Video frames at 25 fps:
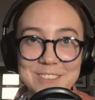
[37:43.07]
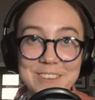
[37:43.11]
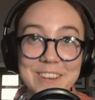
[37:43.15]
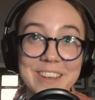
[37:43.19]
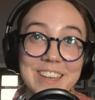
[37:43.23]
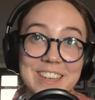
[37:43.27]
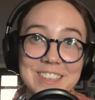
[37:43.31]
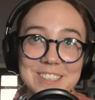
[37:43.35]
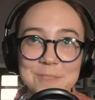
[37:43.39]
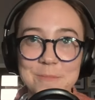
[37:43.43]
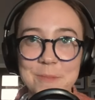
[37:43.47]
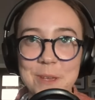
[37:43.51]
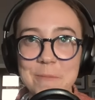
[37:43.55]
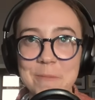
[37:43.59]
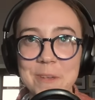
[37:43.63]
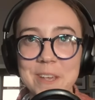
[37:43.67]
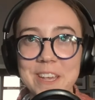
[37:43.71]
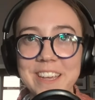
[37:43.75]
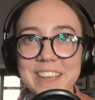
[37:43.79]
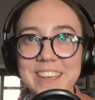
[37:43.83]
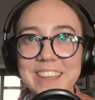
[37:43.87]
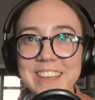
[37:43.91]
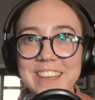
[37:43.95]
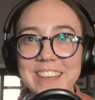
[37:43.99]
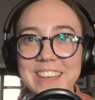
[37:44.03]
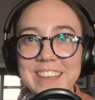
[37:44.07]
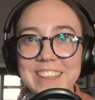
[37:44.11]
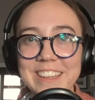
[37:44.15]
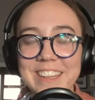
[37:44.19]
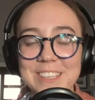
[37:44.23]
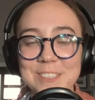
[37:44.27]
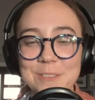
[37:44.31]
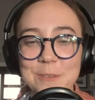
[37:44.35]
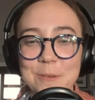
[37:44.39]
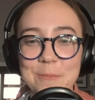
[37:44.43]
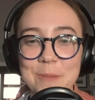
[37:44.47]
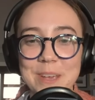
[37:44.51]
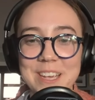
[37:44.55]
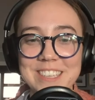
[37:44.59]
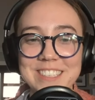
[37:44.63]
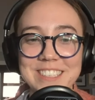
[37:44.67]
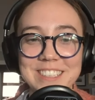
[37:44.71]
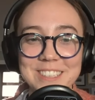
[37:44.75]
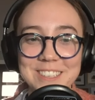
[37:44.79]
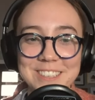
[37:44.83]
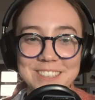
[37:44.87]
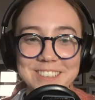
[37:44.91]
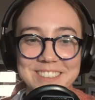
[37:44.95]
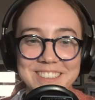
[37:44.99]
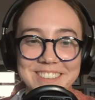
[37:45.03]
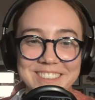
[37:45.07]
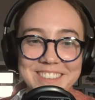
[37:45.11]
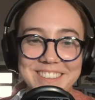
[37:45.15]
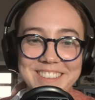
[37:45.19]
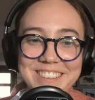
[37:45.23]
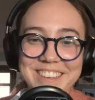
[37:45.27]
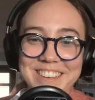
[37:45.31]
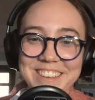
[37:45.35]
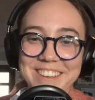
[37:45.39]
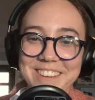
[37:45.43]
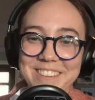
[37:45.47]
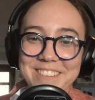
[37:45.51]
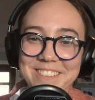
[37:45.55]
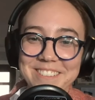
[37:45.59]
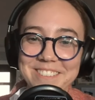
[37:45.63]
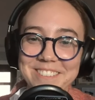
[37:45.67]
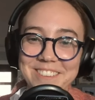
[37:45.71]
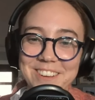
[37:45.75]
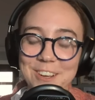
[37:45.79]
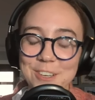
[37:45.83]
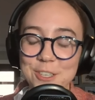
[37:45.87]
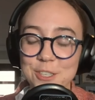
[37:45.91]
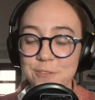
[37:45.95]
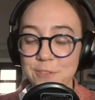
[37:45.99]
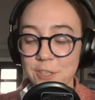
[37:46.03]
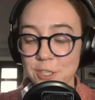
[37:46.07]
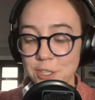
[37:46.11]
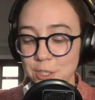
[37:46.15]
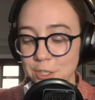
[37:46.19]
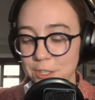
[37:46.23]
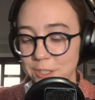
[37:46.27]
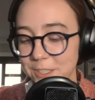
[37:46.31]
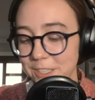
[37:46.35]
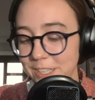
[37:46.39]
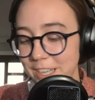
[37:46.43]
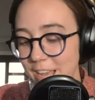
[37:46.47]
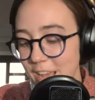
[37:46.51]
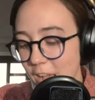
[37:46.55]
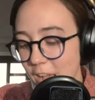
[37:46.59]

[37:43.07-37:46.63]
So I guess maybe that's what makes it, you know, controversial.